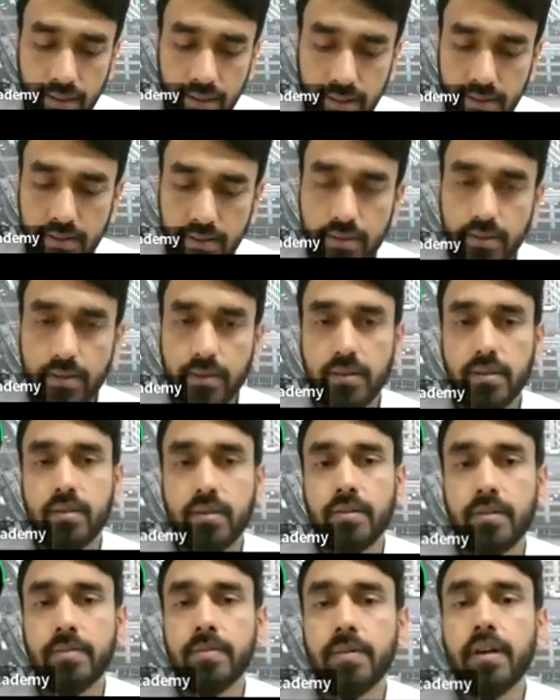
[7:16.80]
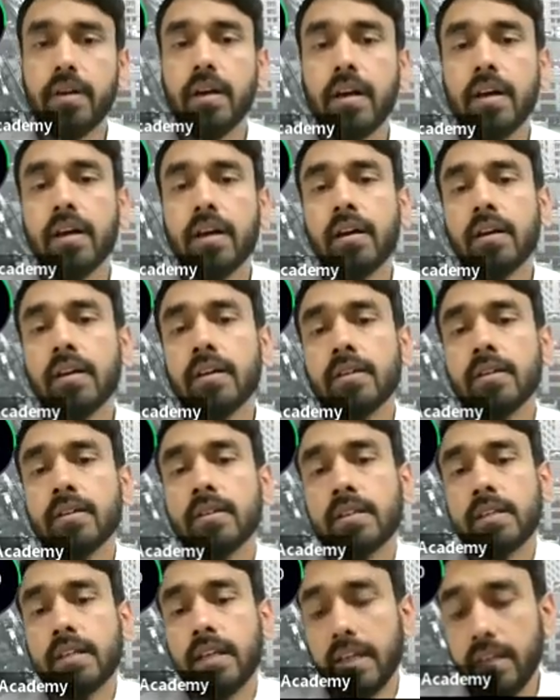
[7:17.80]
So
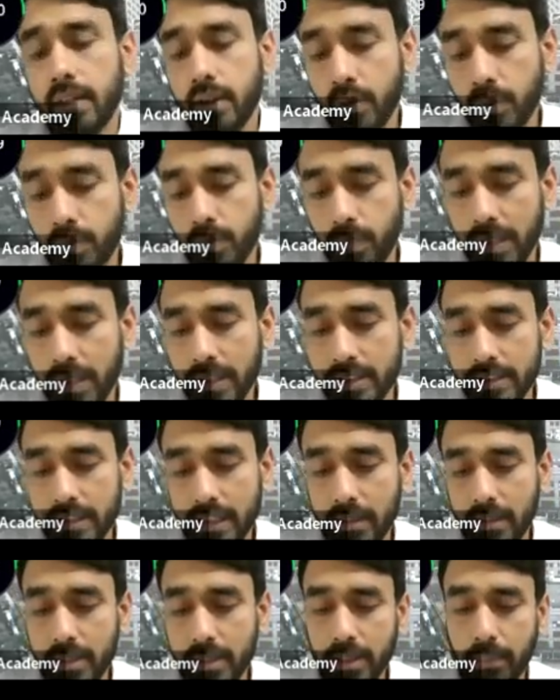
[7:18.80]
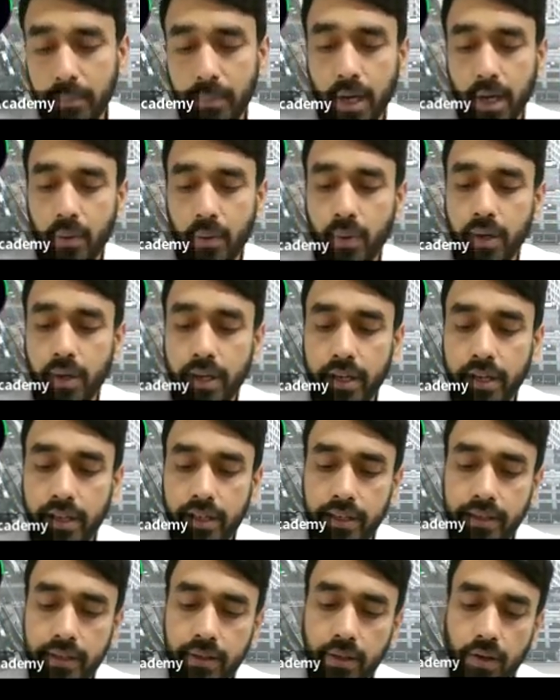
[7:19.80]
can you please tell me the
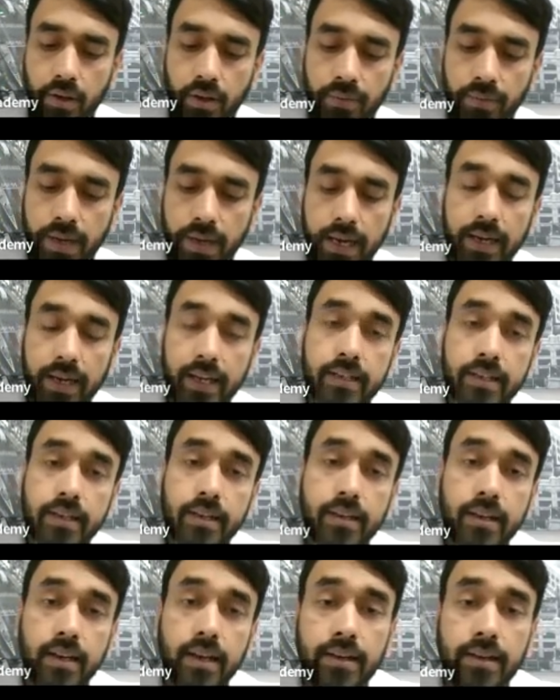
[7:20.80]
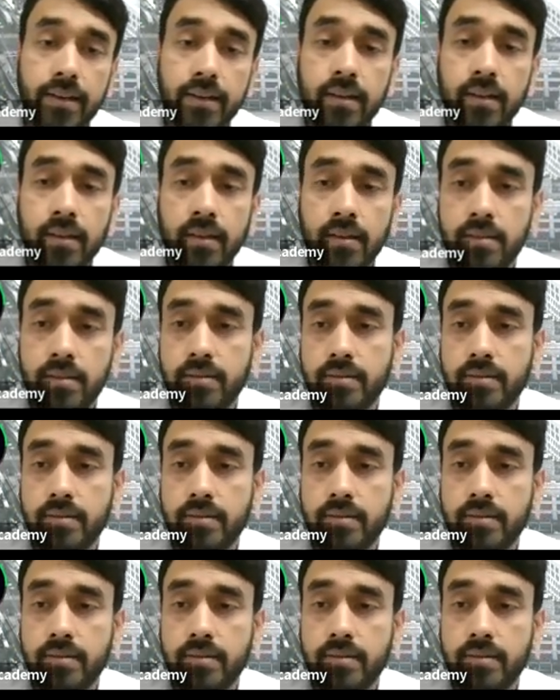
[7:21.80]
boundary of adductor canal?